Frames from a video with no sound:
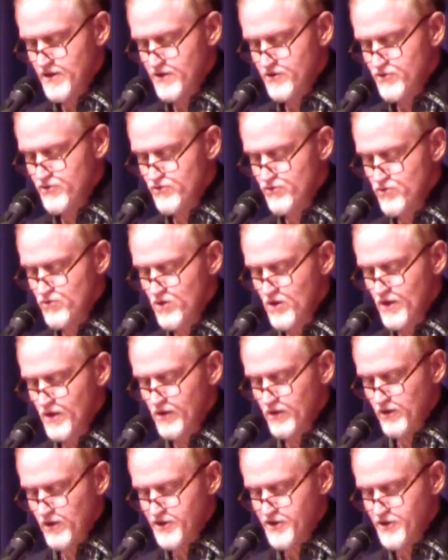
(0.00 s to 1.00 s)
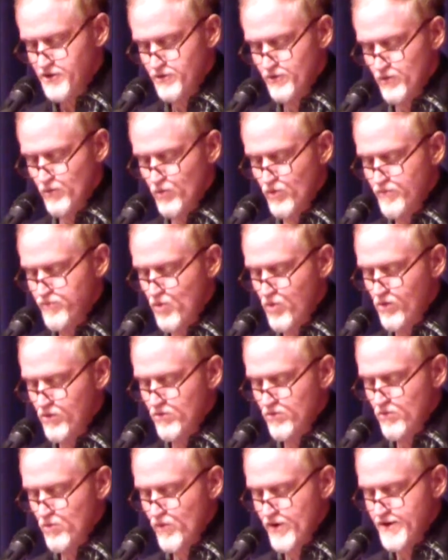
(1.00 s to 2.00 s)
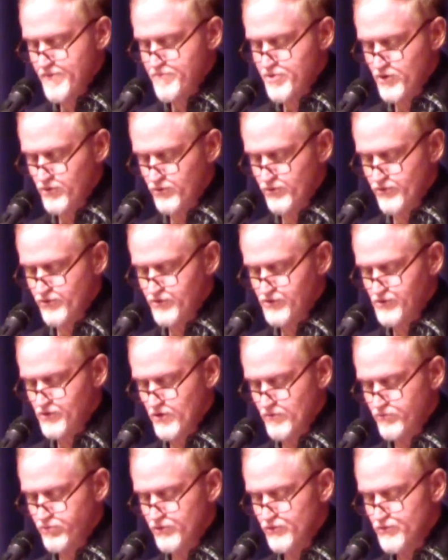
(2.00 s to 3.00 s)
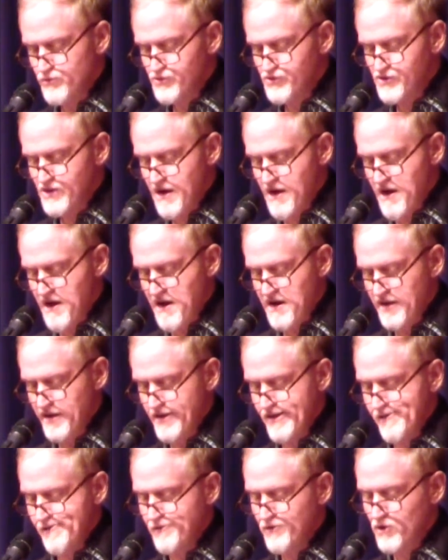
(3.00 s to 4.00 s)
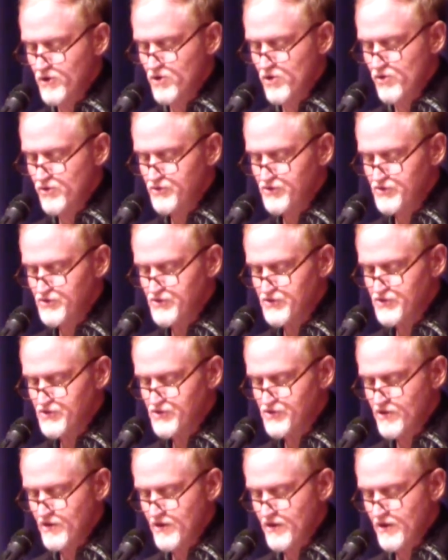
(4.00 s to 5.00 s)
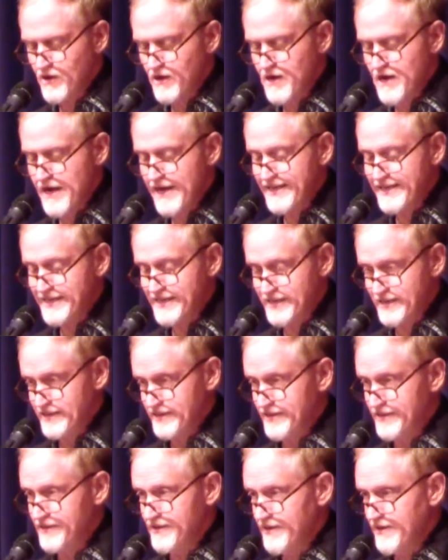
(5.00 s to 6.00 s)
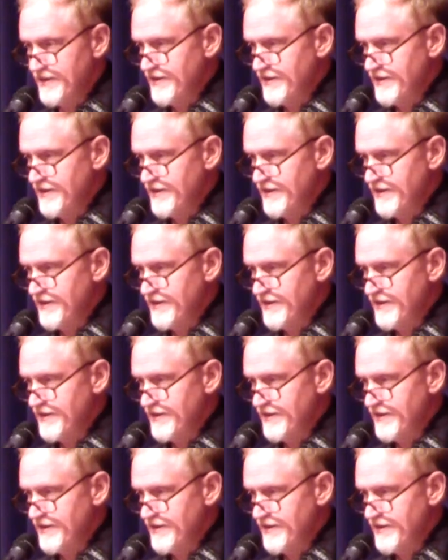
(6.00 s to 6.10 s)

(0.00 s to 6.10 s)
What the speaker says: You, luckier, report white pillars, a blue sky, the ghosts, kindly.